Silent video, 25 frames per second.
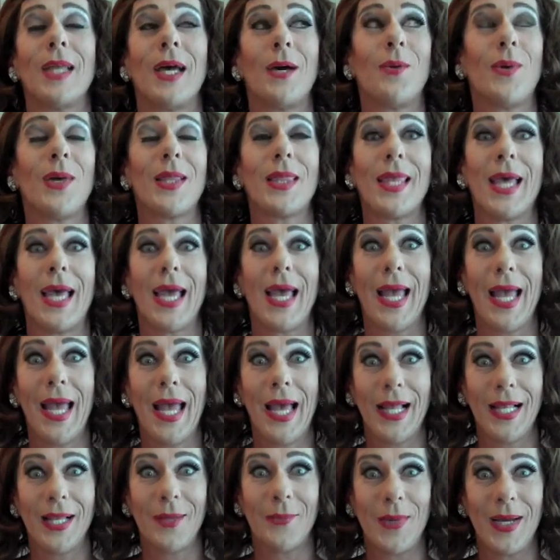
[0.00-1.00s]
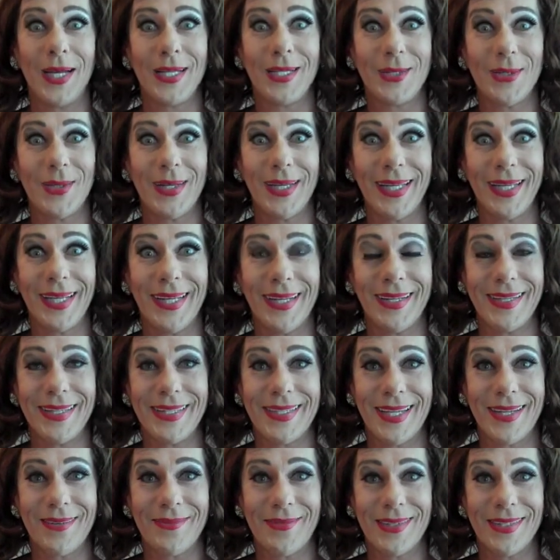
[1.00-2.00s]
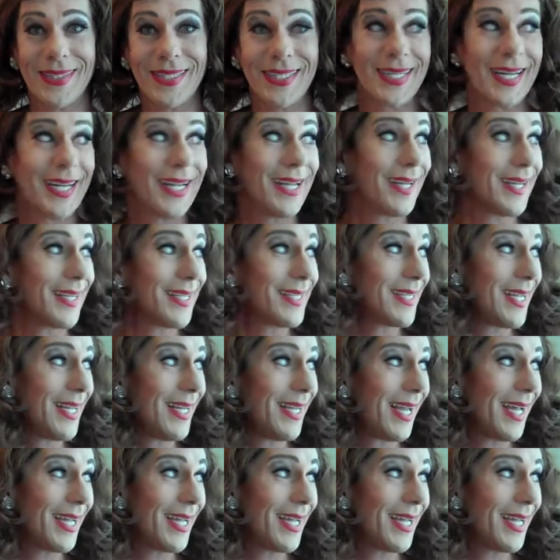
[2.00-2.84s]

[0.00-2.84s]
What the hell am I doing here in Denver today on a day